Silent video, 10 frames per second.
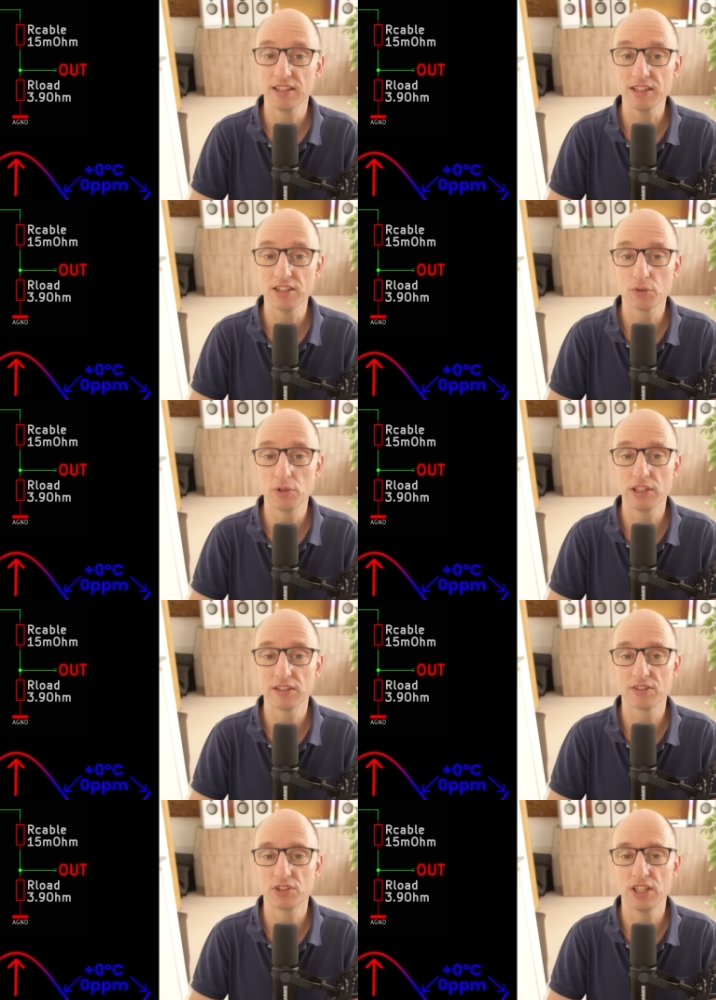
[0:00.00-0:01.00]
Then I
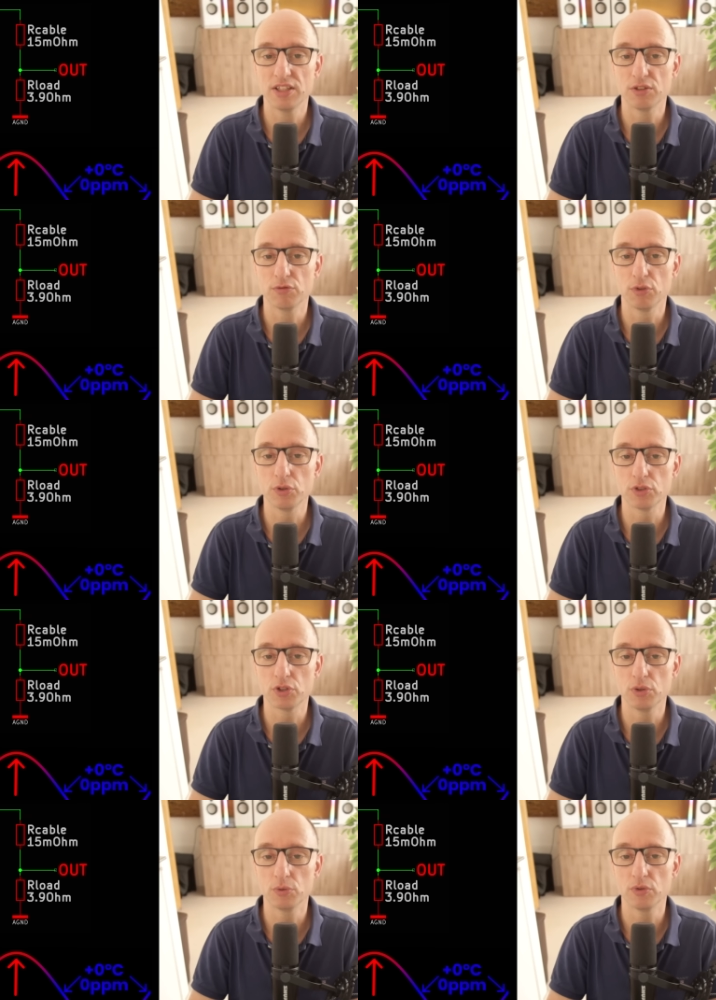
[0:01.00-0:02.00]
calculated the change in
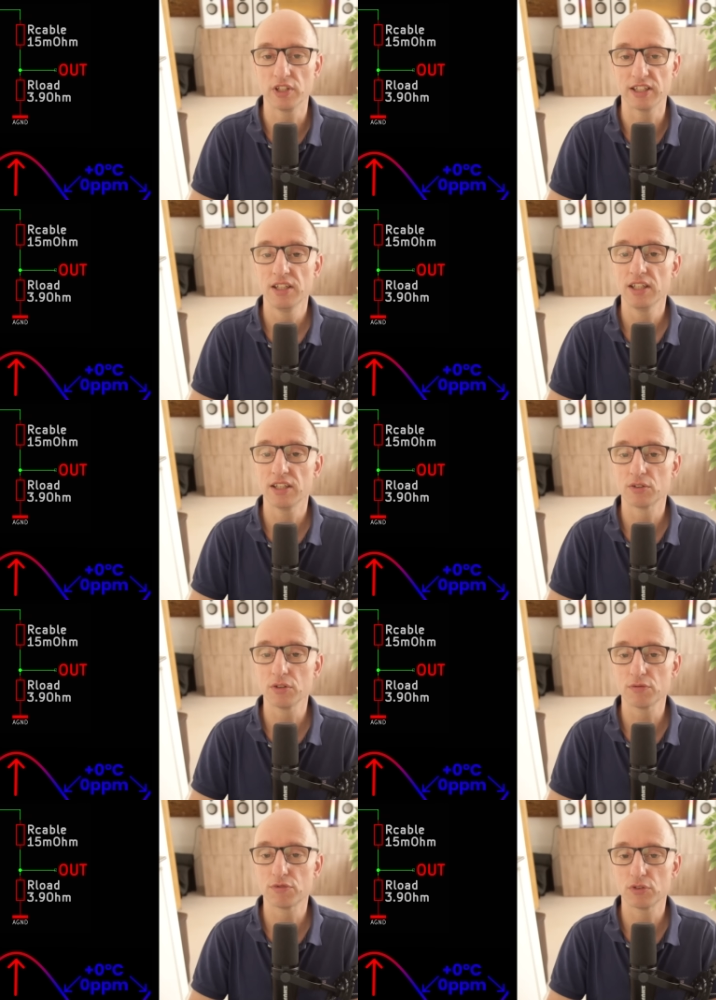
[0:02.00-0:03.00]
voltage due to that and
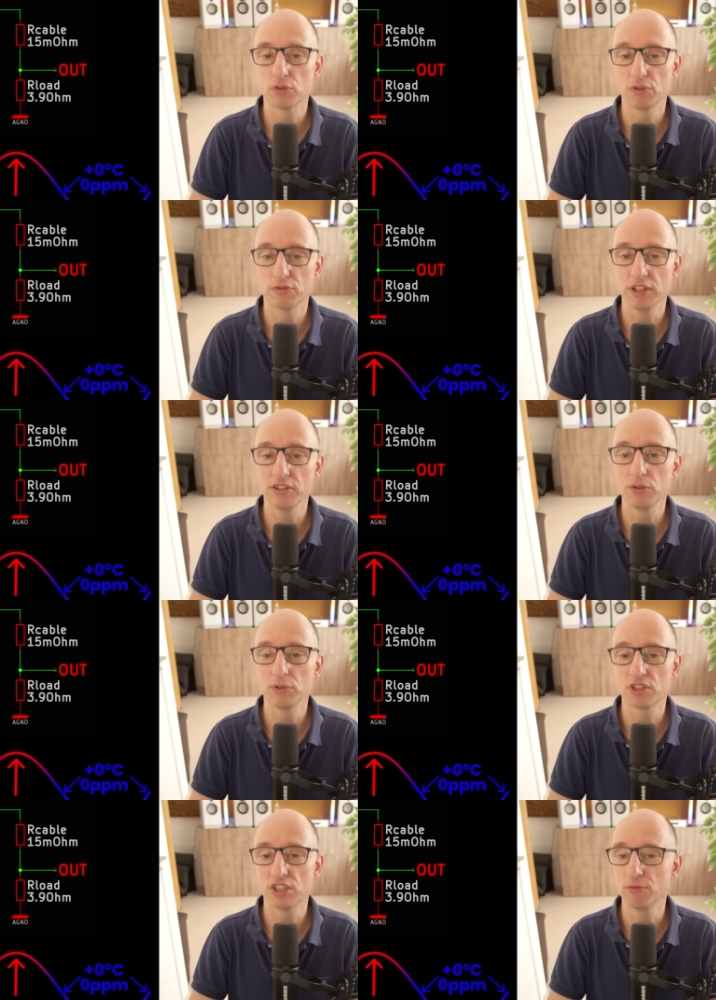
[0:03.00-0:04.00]
got to a value
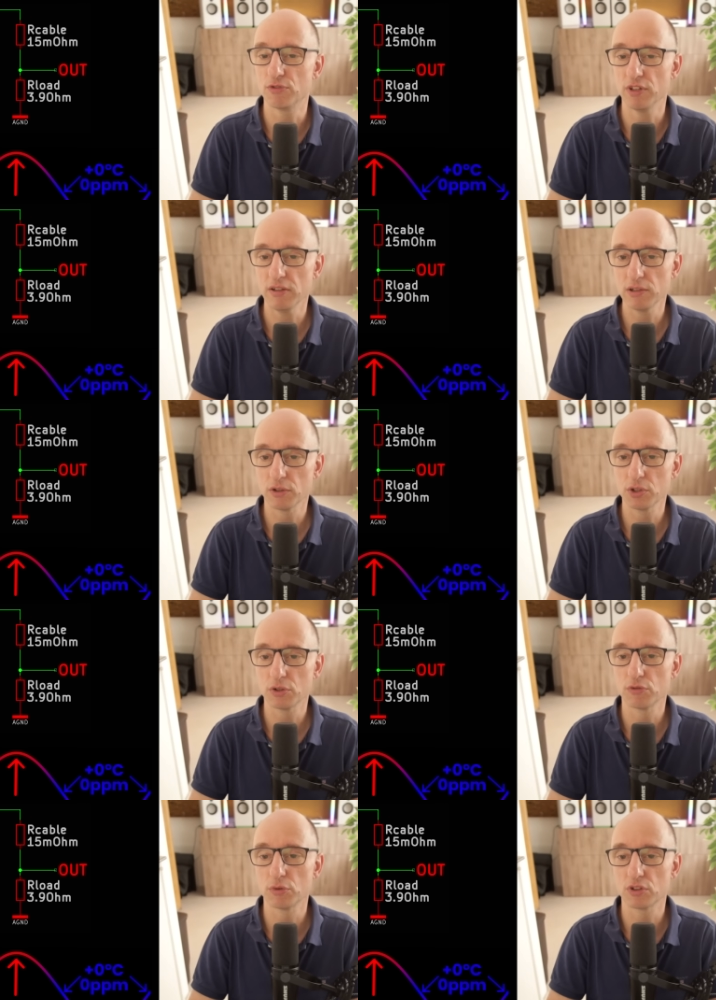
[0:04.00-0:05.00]
that seemed very
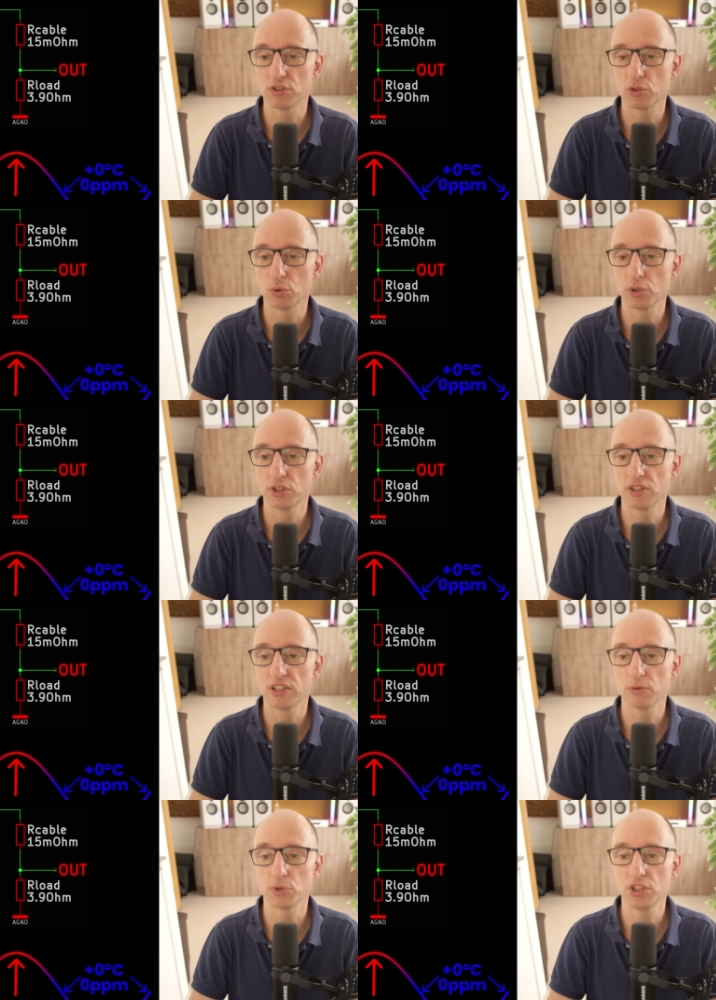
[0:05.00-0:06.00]
logical for the distortion that
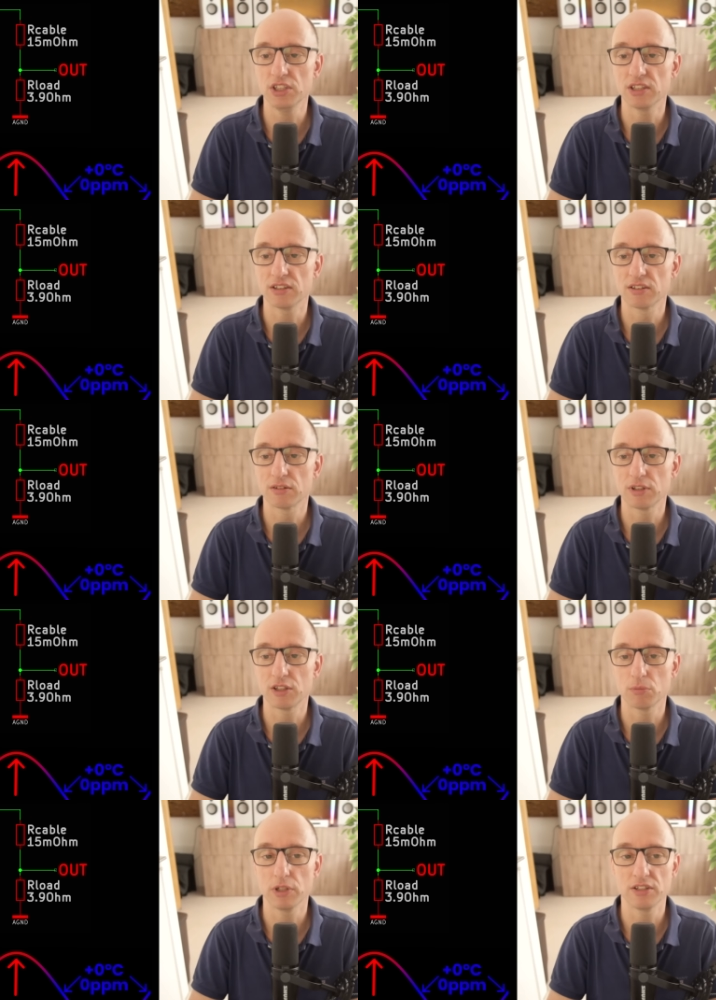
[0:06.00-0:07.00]
I was seeing
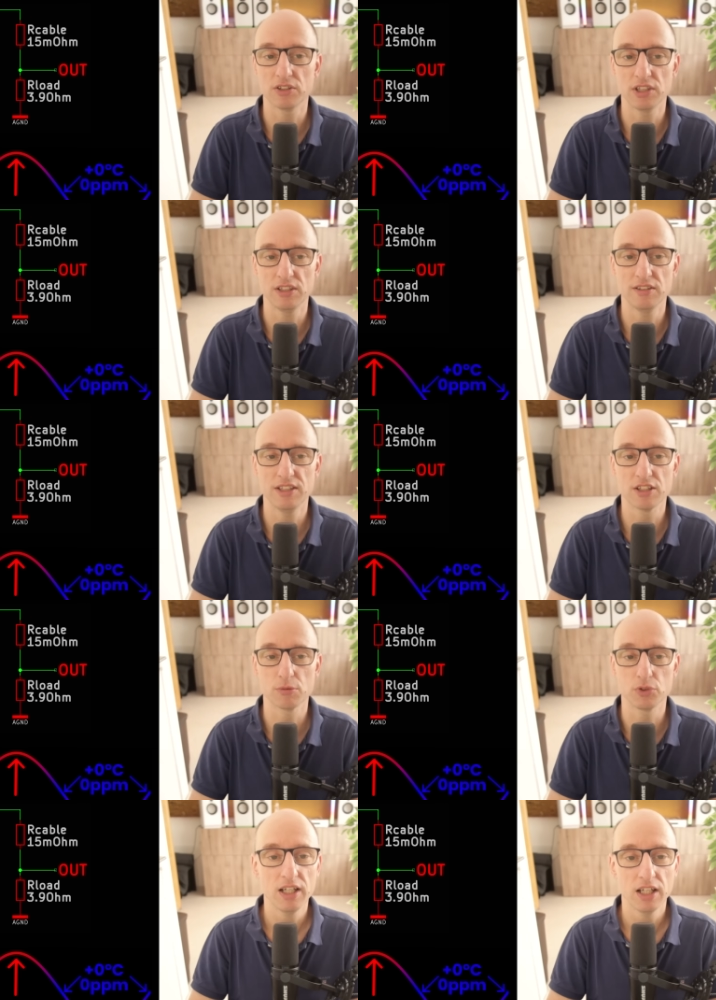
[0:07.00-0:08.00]
around minus 80
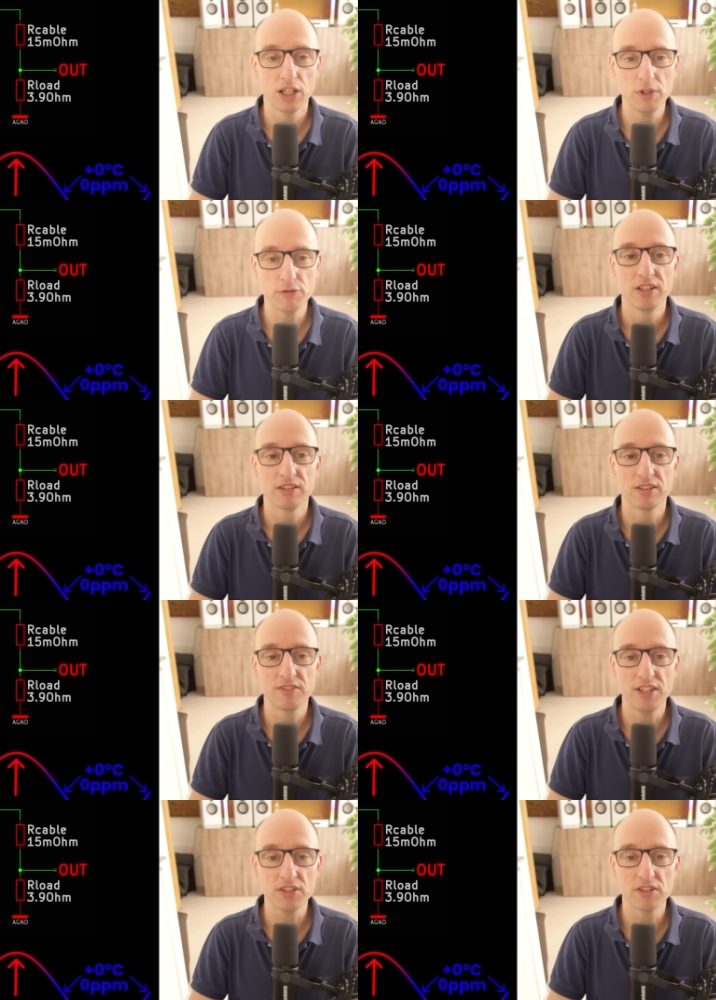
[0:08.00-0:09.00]
decibels. However, the
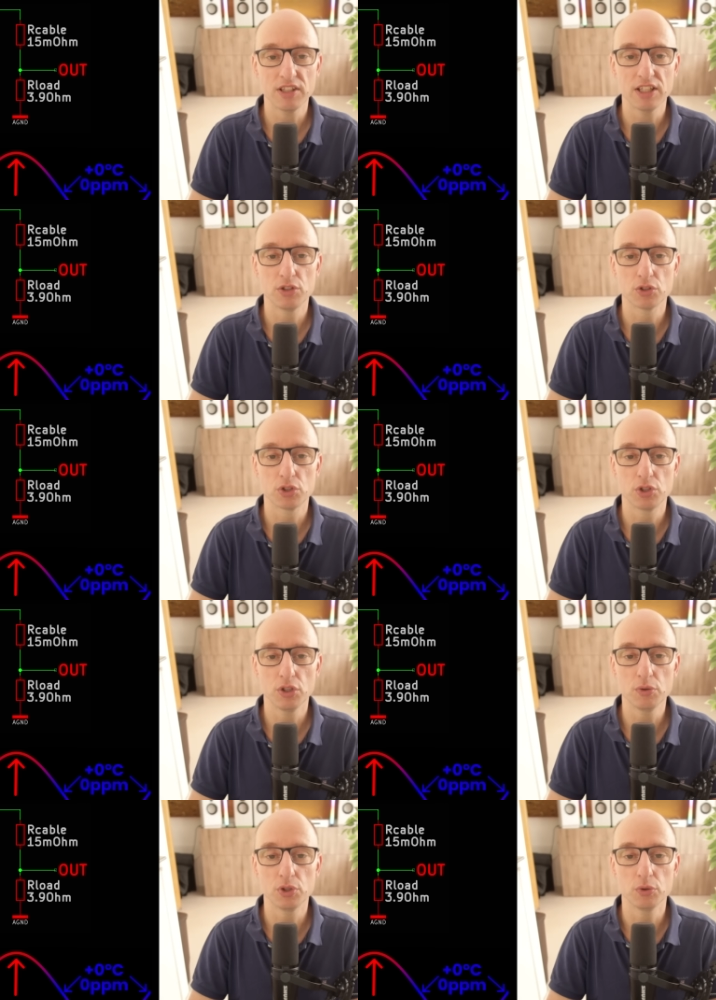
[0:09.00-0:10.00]
test that I just
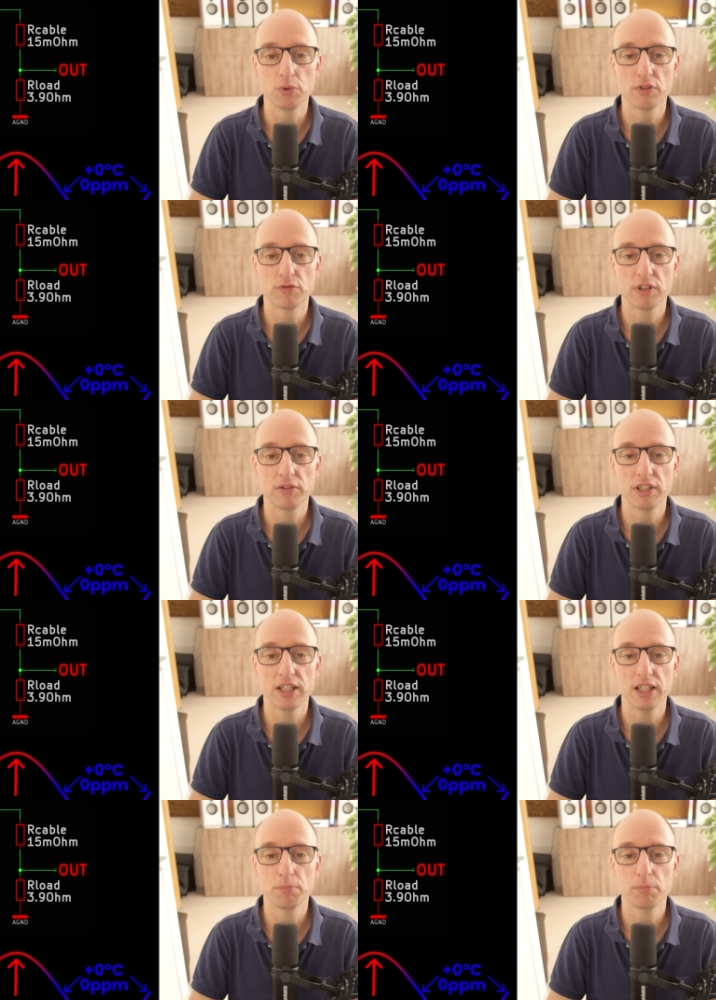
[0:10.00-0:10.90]
showed you with a very high